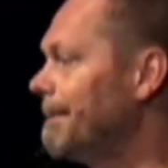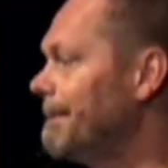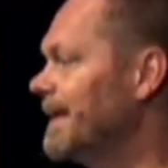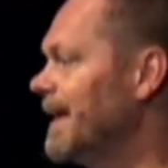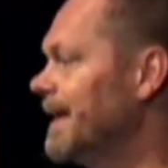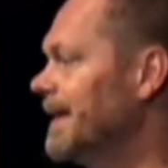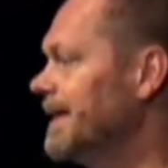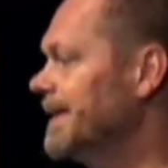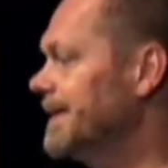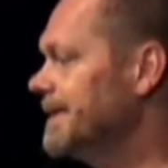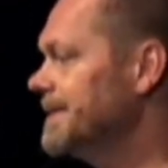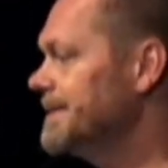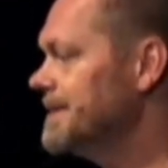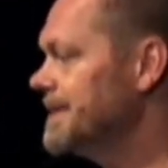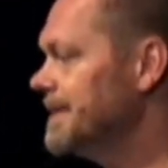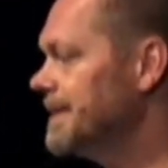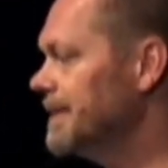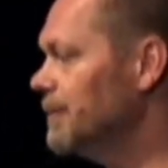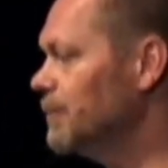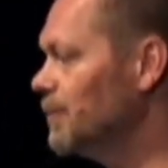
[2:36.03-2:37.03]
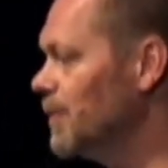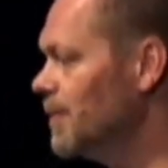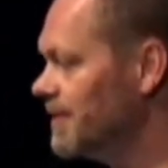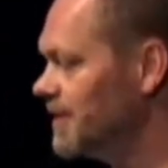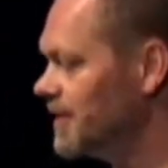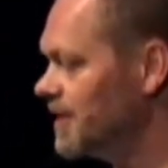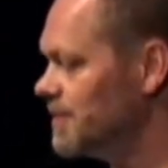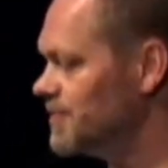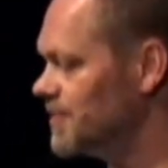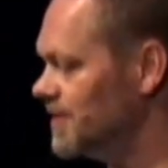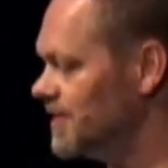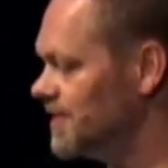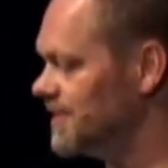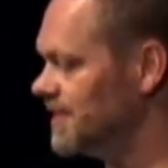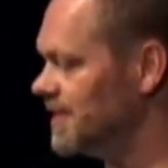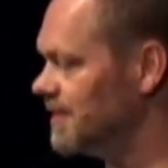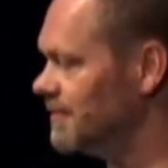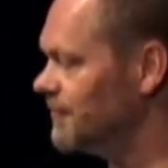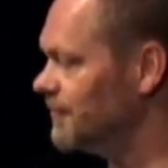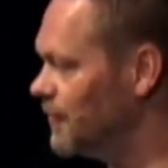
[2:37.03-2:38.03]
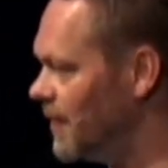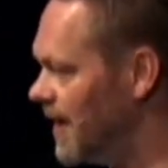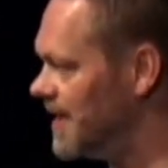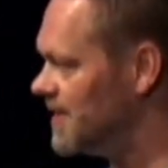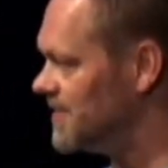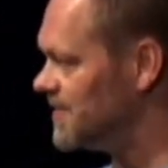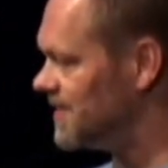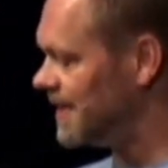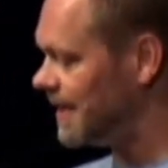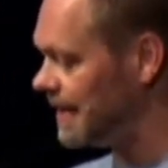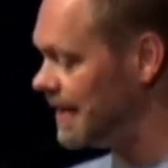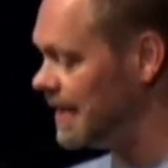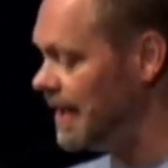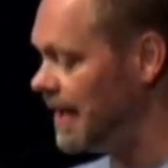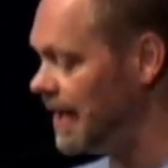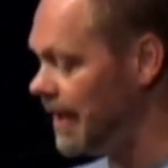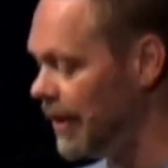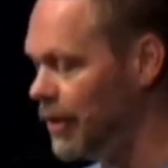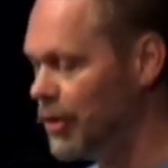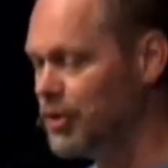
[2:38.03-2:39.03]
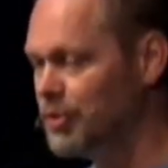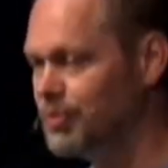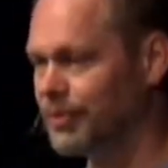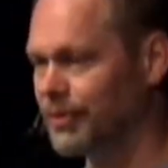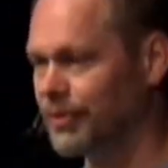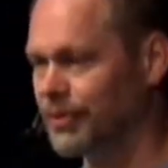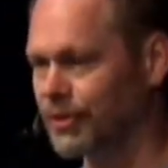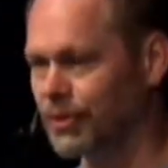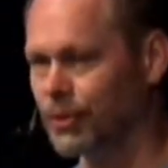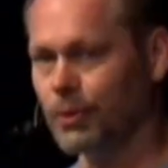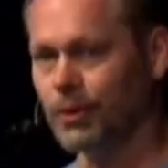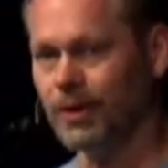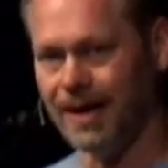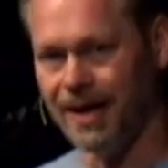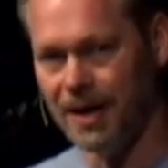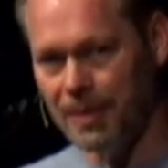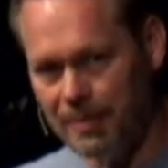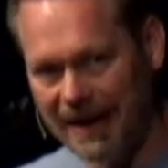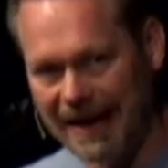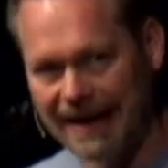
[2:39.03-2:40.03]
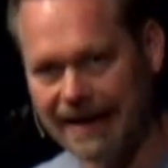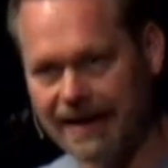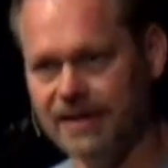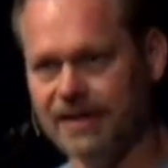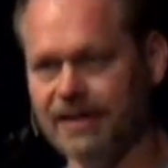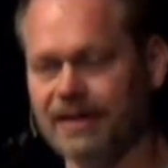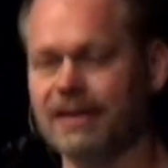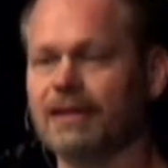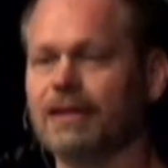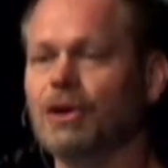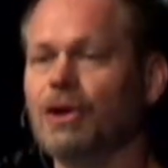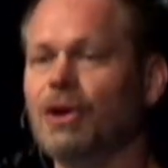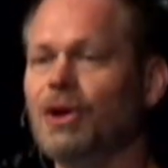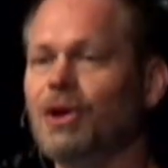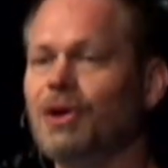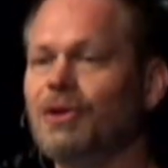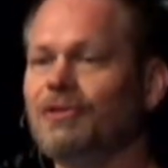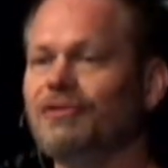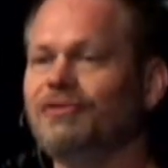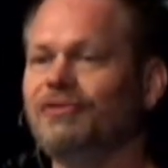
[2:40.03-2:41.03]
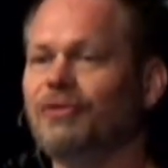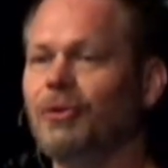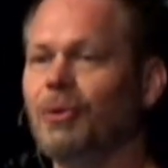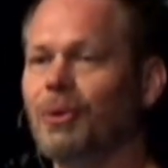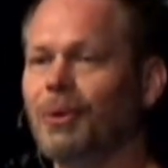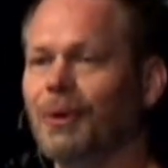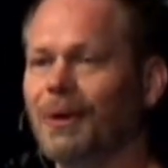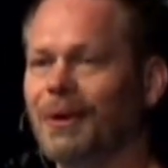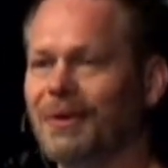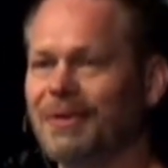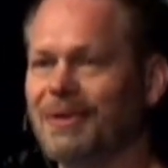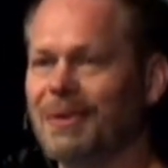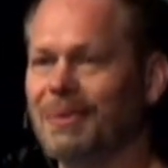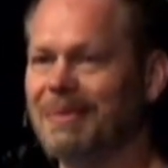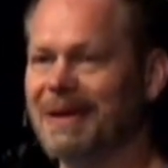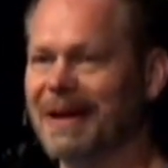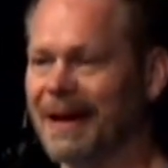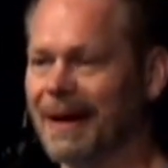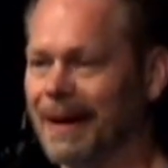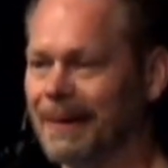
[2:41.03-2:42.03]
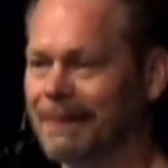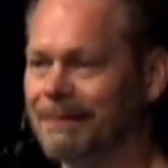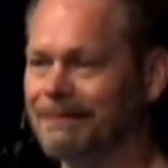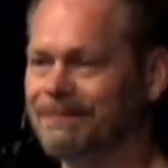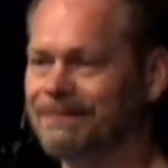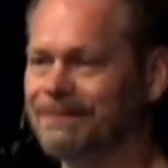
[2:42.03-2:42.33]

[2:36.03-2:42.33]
and a woman comes on the scene as a helper or a companion for the man.